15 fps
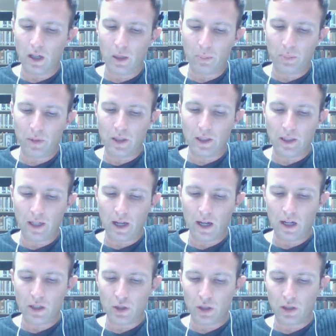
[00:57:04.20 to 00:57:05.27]
up the
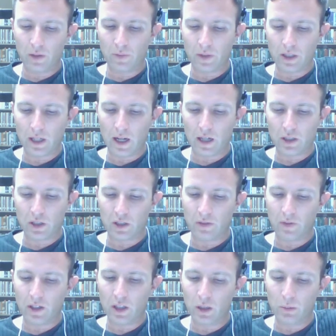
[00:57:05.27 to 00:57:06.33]
cache if the cache is
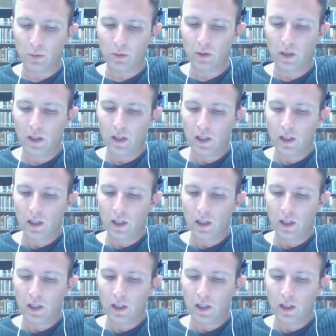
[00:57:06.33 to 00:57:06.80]
available.